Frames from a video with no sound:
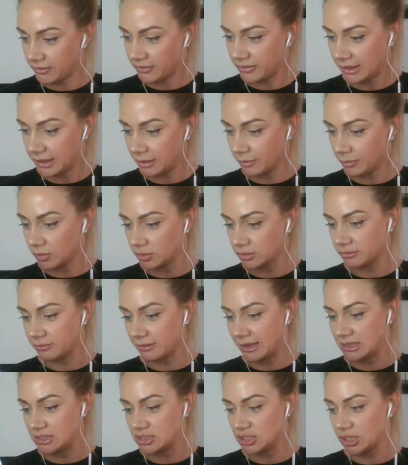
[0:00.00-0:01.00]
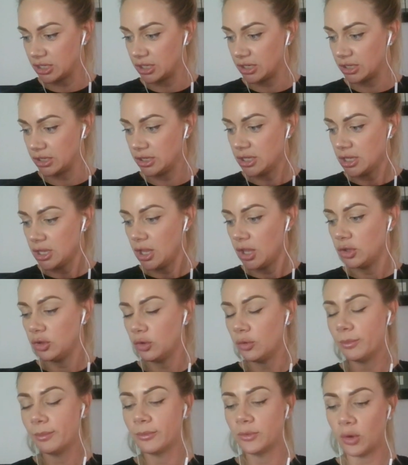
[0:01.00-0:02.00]
Everything in moderation.
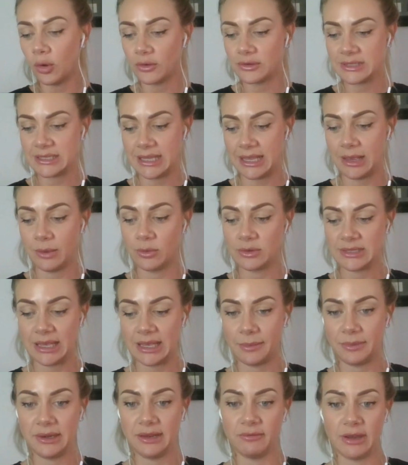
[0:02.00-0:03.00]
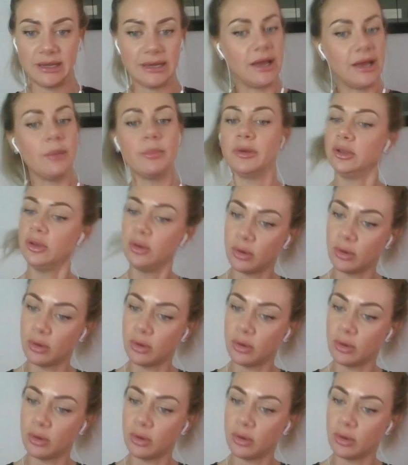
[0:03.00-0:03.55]
You're not seeing what's happening right now,